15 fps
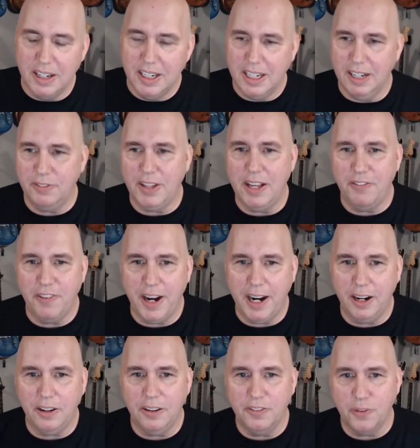if they
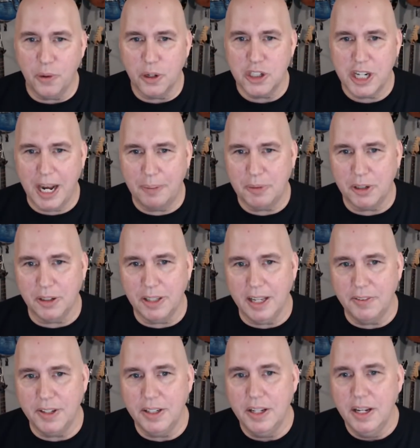file for Chapter
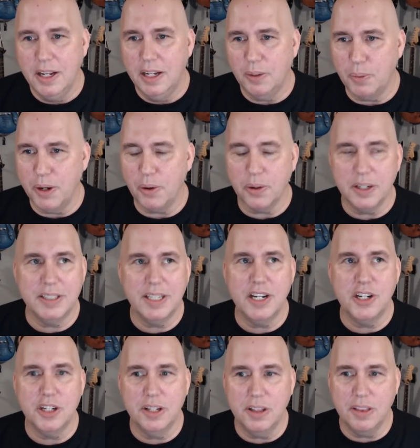11
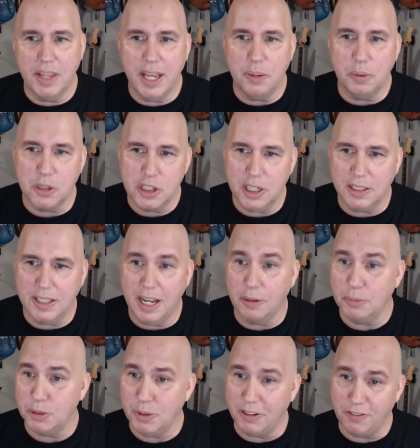reorganization, they will shut down
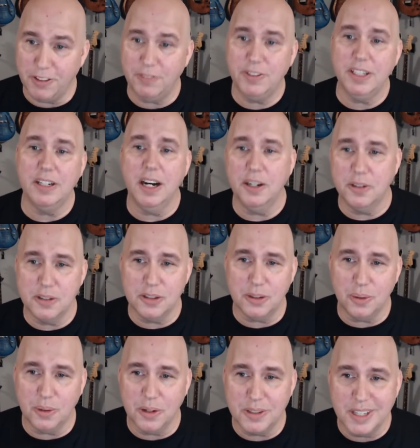between 50 to 100
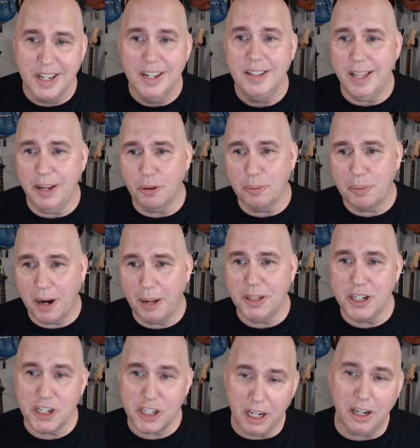stores. They will probably
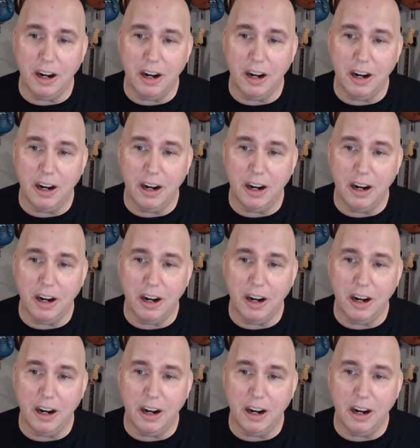shuck